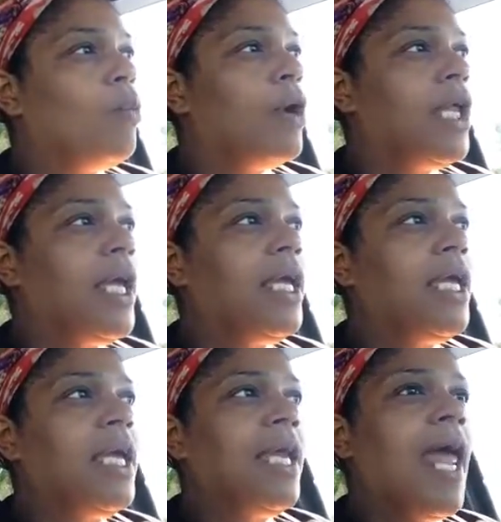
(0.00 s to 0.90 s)
where
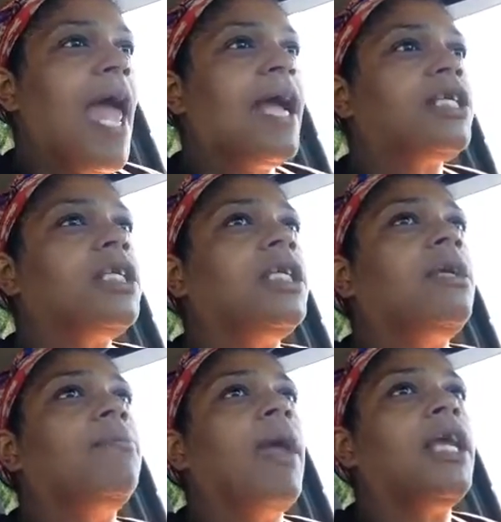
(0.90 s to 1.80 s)
they can
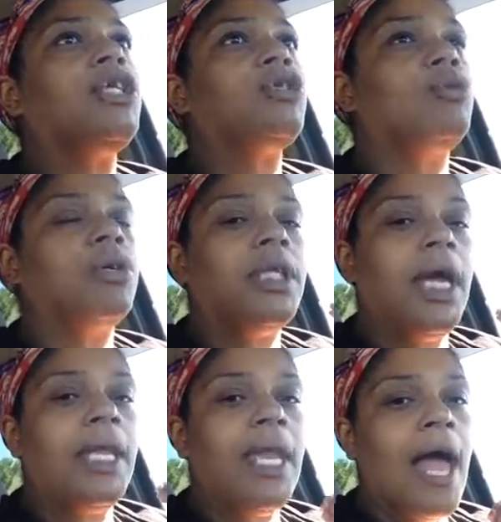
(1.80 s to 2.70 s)
actually make sure
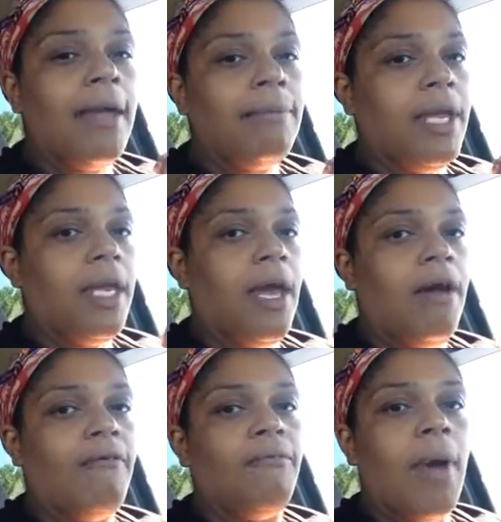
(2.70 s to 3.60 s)
the alignment
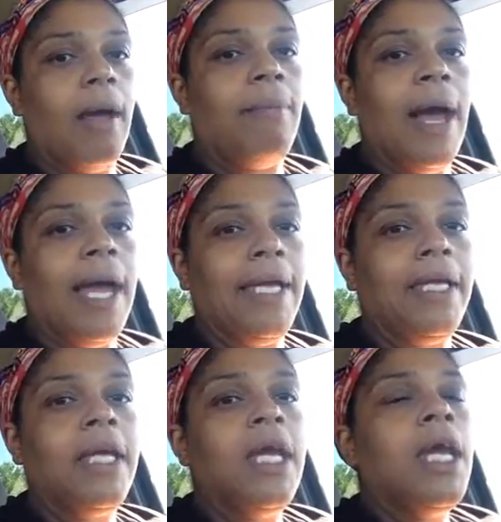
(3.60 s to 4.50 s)
of my
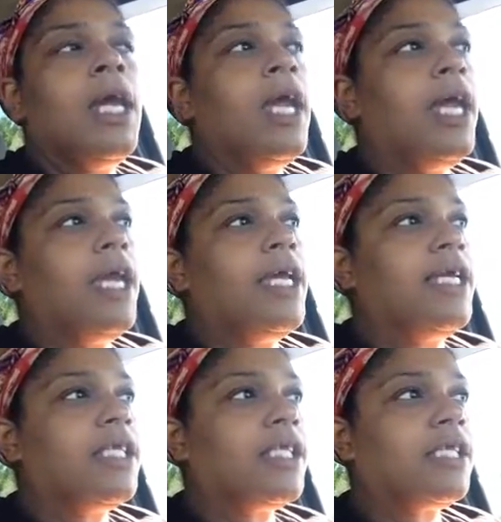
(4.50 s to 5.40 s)
bite
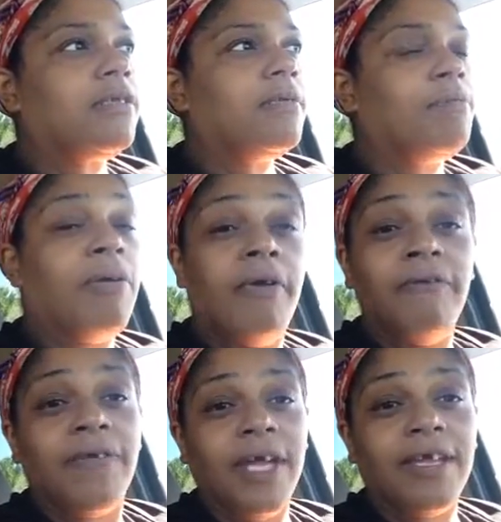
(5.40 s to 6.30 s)
is
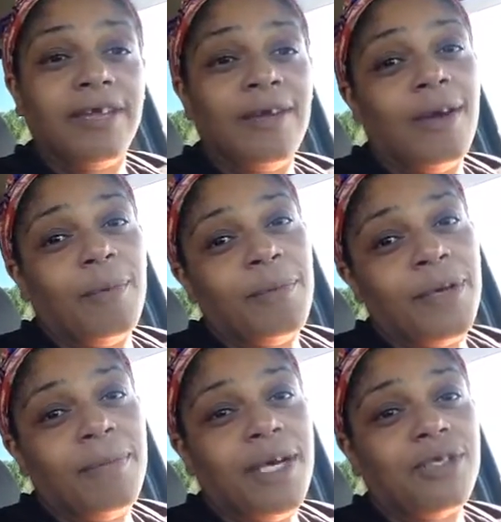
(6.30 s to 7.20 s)
perfect,
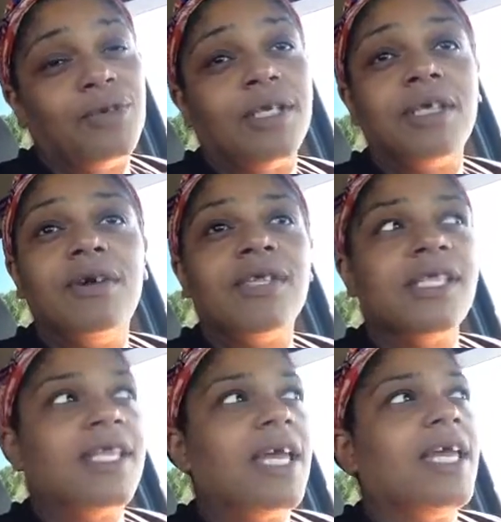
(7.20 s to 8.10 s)
pretty much, or as
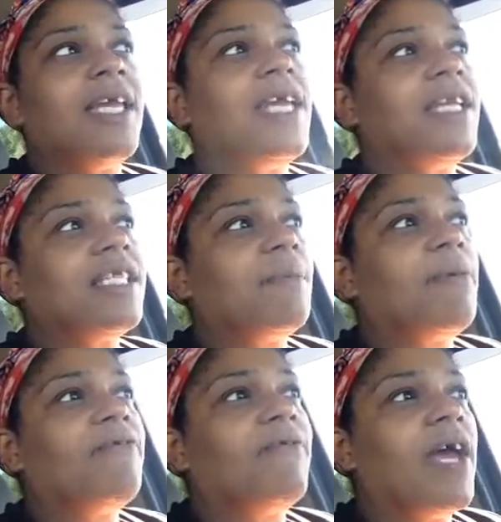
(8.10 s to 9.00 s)
close as they can get it to
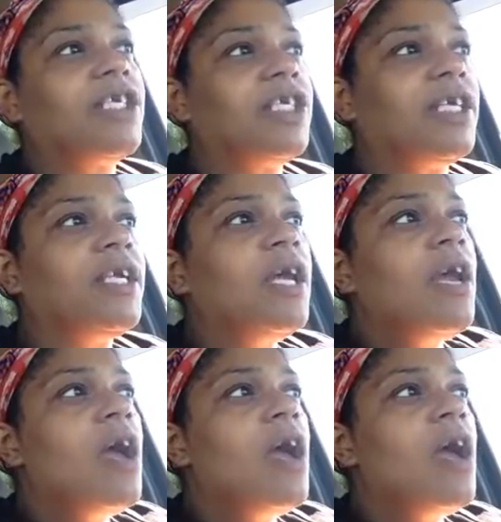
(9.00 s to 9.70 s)
perfection.